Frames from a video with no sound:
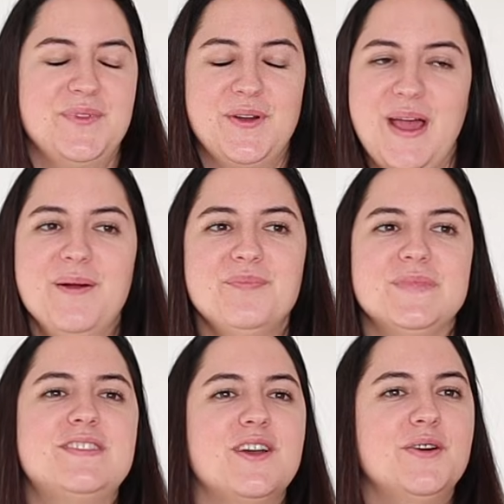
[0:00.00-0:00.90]
okay?
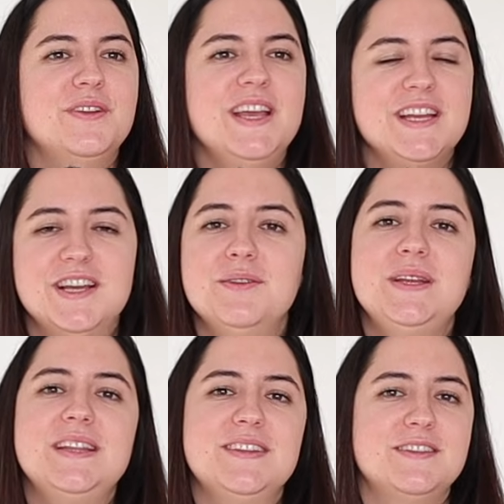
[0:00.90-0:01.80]
So it could
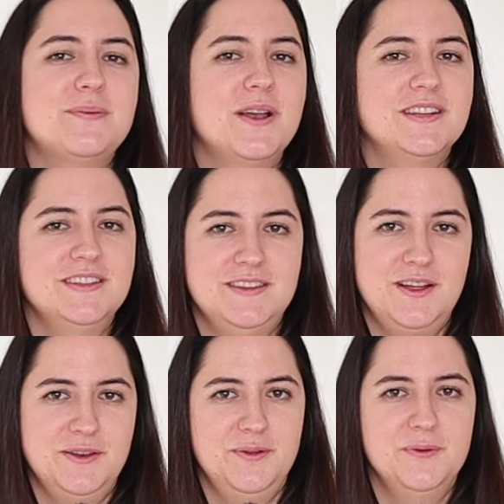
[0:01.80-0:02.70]
be that this product is
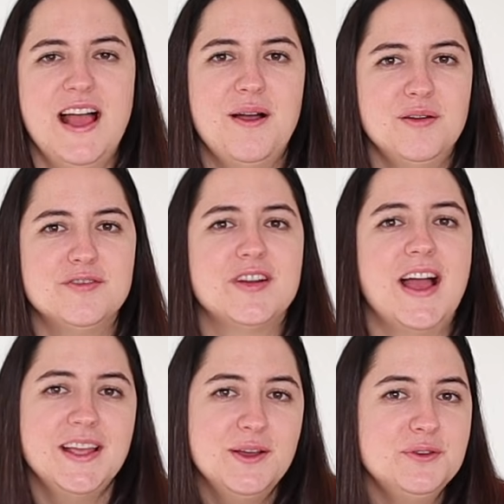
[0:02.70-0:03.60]
not new. However,
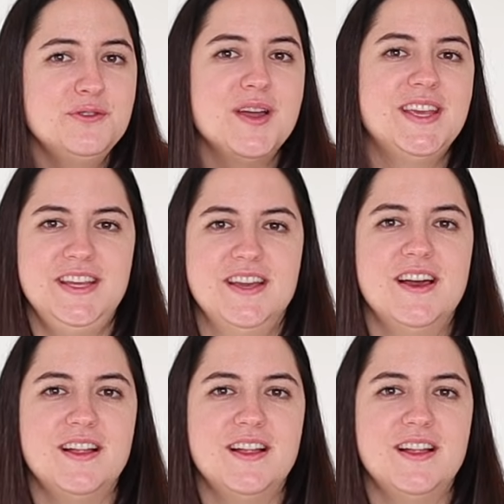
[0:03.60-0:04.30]
I go to IKEA a